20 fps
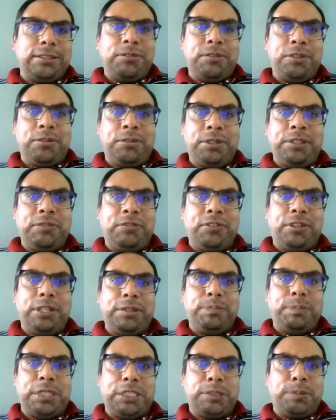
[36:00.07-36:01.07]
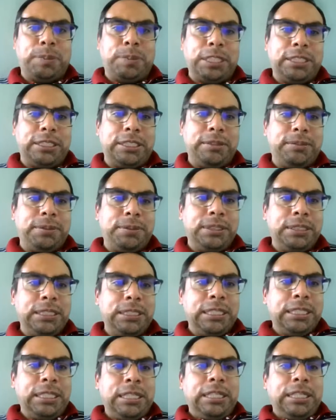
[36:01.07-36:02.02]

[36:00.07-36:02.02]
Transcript: of your different perspectives,